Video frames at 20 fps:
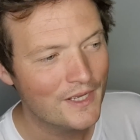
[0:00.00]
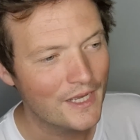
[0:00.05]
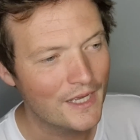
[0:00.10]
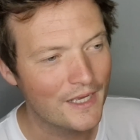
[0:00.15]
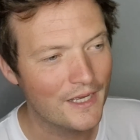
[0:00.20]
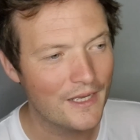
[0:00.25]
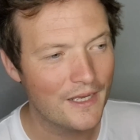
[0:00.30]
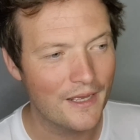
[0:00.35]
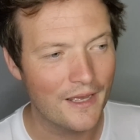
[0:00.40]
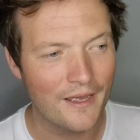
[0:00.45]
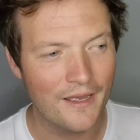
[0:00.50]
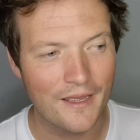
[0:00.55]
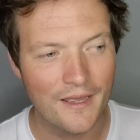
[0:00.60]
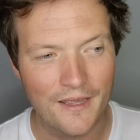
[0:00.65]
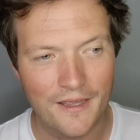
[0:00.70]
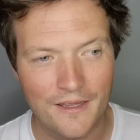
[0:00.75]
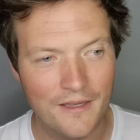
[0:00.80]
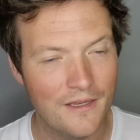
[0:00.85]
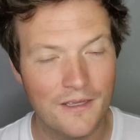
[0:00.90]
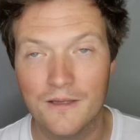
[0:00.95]

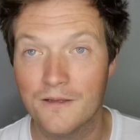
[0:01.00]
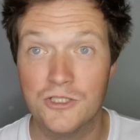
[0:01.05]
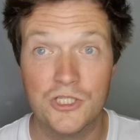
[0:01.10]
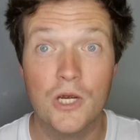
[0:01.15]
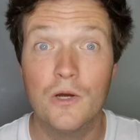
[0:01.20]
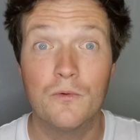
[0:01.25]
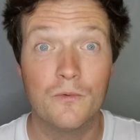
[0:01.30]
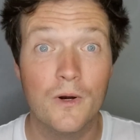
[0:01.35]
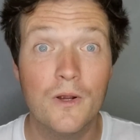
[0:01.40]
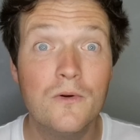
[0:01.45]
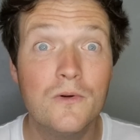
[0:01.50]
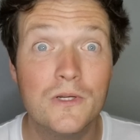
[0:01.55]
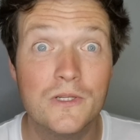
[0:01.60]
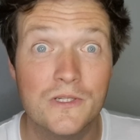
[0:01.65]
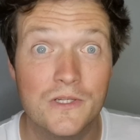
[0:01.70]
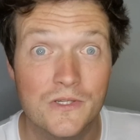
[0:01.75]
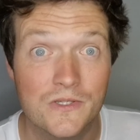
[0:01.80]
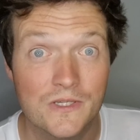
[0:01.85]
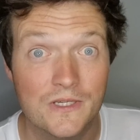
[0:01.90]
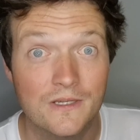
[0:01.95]
Joe
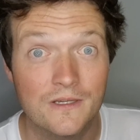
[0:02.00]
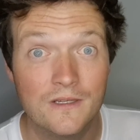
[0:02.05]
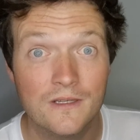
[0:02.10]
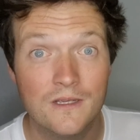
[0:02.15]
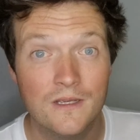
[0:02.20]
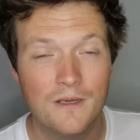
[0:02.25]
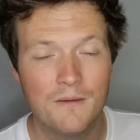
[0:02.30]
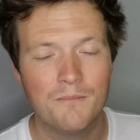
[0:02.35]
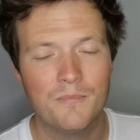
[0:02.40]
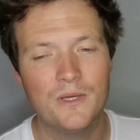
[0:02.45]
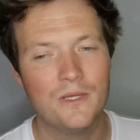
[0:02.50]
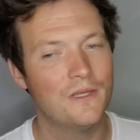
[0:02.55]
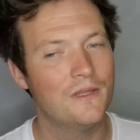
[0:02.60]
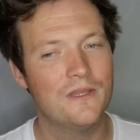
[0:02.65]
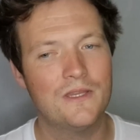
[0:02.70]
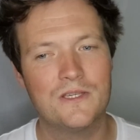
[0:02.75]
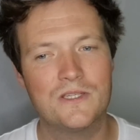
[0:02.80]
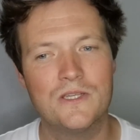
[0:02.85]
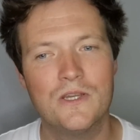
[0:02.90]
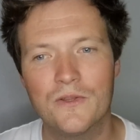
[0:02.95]
Rogan does it.
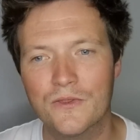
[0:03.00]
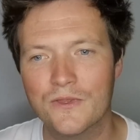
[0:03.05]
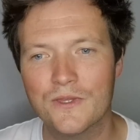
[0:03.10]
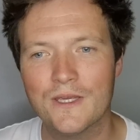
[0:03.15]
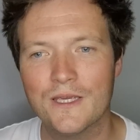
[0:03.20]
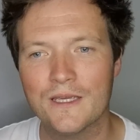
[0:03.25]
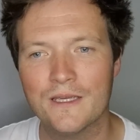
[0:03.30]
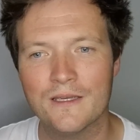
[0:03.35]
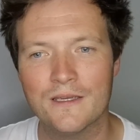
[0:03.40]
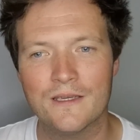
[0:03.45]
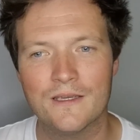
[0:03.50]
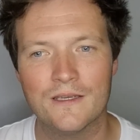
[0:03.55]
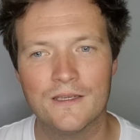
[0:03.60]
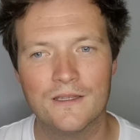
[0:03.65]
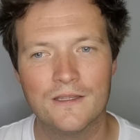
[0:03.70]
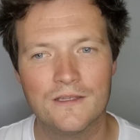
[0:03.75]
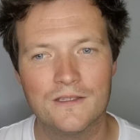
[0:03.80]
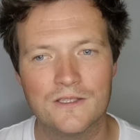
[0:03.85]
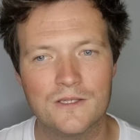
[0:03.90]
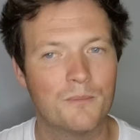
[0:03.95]
But there's nothing
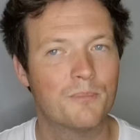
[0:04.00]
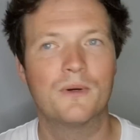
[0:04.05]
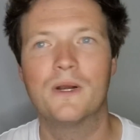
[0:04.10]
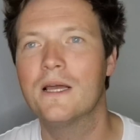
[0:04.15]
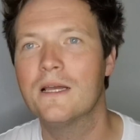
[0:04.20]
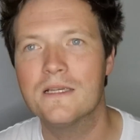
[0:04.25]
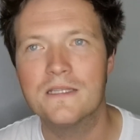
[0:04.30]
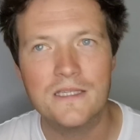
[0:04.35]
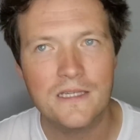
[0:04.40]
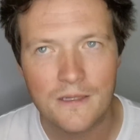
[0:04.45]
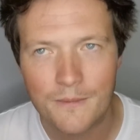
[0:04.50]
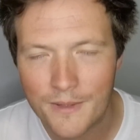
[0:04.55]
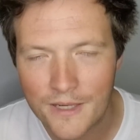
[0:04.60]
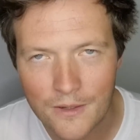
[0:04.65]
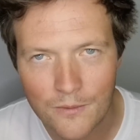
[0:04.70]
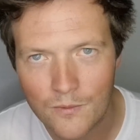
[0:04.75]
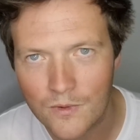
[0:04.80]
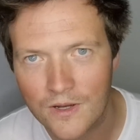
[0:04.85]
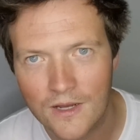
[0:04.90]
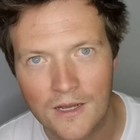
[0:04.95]
surprising
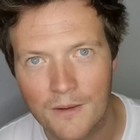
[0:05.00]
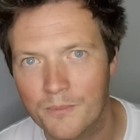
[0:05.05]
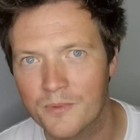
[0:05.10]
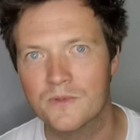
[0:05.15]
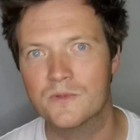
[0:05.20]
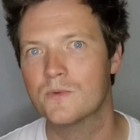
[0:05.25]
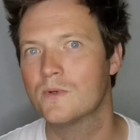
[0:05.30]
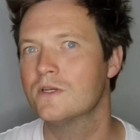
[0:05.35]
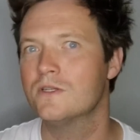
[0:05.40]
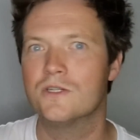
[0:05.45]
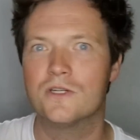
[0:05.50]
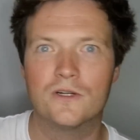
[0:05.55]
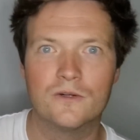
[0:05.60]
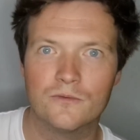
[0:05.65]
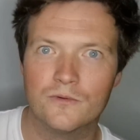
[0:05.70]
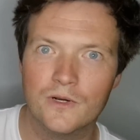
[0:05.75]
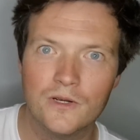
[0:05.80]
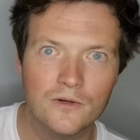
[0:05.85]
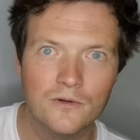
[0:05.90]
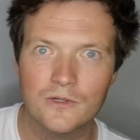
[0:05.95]
about what happens when Joe
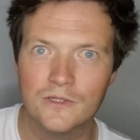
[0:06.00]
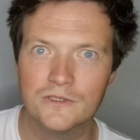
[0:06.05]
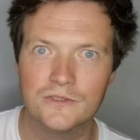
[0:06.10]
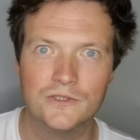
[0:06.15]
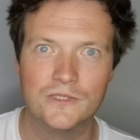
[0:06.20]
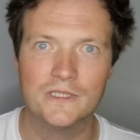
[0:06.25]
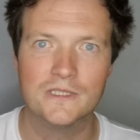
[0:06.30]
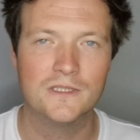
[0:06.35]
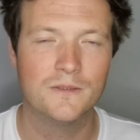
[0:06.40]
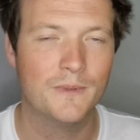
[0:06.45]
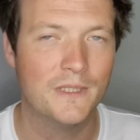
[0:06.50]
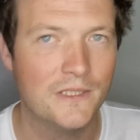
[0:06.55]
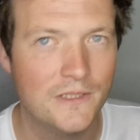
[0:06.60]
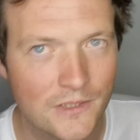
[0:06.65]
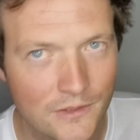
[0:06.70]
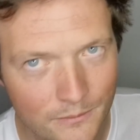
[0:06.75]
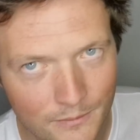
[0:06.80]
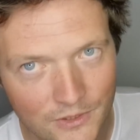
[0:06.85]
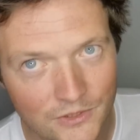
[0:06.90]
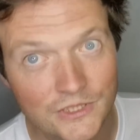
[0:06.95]
Rogan drinks a bit
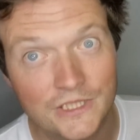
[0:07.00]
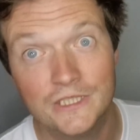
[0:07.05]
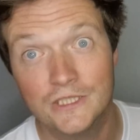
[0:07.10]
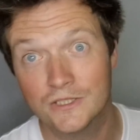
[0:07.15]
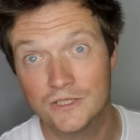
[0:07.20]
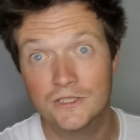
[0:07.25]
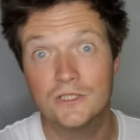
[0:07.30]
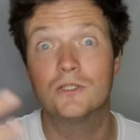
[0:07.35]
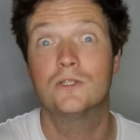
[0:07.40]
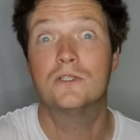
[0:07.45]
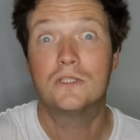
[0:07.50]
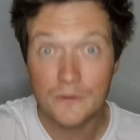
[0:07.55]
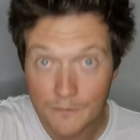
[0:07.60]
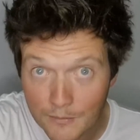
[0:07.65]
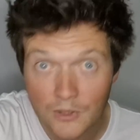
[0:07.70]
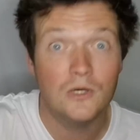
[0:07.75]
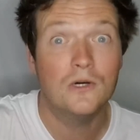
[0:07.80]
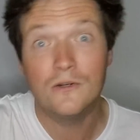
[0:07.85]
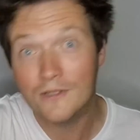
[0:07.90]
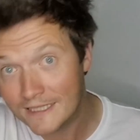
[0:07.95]
too much. He just talks
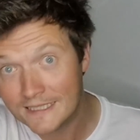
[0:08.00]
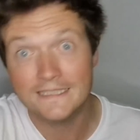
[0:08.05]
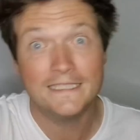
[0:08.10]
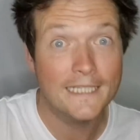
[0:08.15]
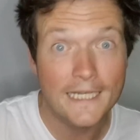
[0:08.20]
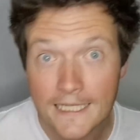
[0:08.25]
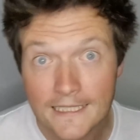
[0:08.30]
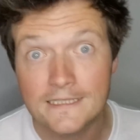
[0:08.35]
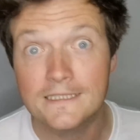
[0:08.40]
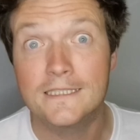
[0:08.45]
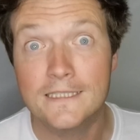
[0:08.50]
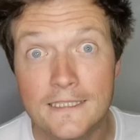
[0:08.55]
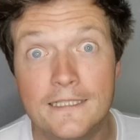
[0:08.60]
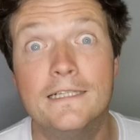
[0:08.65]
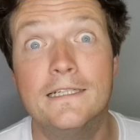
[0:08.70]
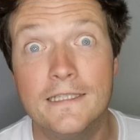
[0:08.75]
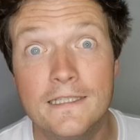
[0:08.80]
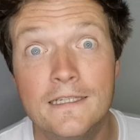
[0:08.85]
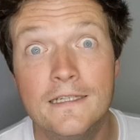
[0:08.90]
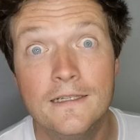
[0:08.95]
more
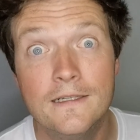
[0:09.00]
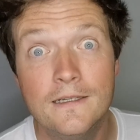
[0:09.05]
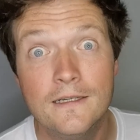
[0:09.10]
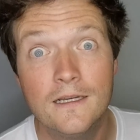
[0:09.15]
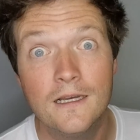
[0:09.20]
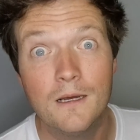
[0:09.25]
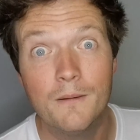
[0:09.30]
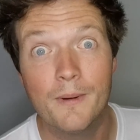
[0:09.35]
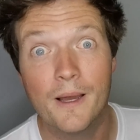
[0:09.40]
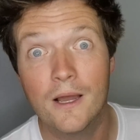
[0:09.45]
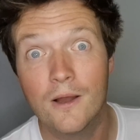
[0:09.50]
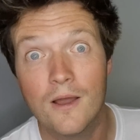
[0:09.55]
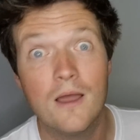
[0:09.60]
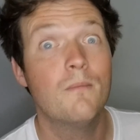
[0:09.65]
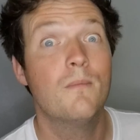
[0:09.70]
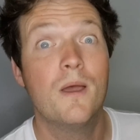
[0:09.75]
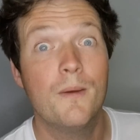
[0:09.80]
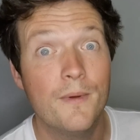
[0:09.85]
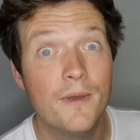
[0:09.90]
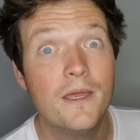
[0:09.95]
intensely about
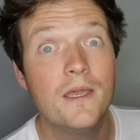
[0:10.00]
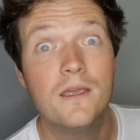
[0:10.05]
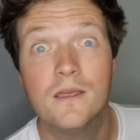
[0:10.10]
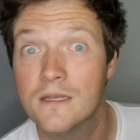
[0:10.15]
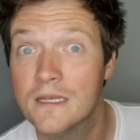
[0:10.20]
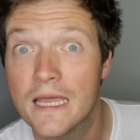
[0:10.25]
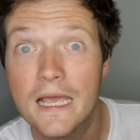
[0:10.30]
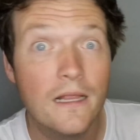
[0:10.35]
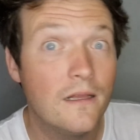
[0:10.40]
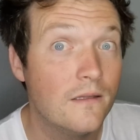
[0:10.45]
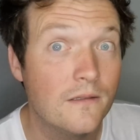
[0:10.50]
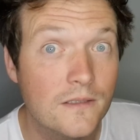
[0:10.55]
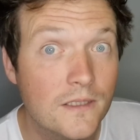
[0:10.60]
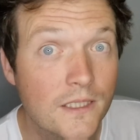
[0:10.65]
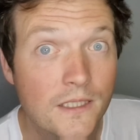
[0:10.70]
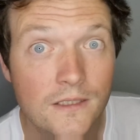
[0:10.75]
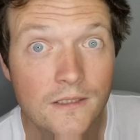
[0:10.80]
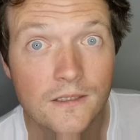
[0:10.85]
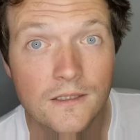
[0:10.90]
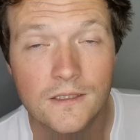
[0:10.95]
MMA and
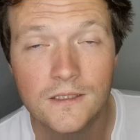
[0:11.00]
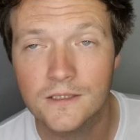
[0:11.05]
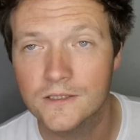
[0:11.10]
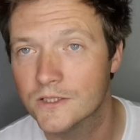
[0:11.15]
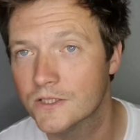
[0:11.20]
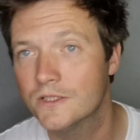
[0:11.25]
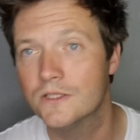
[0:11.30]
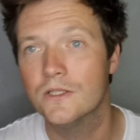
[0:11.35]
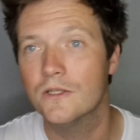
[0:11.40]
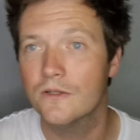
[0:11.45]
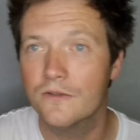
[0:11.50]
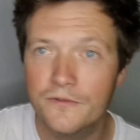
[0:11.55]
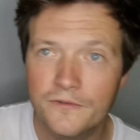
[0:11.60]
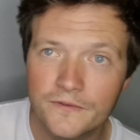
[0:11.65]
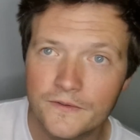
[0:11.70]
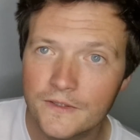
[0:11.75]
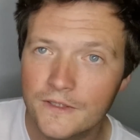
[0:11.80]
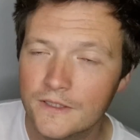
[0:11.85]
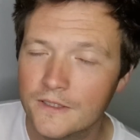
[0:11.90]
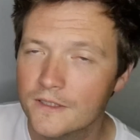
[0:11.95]
elk and stuff.